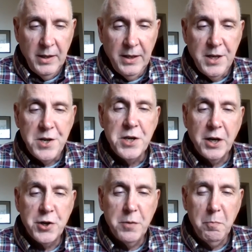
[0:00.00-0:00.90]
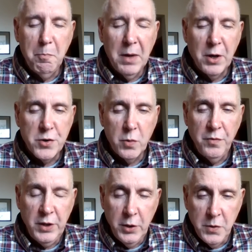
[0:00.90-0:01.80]
In these sections, Mounce
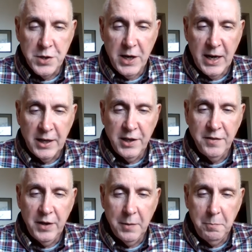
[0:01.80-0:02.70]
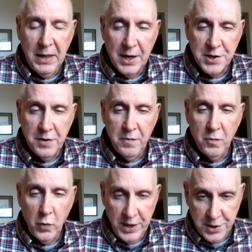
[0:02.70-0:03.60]
reviews active and passive
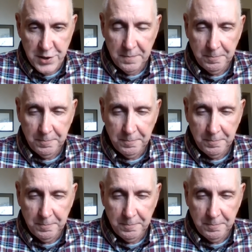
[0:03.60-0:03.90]
voice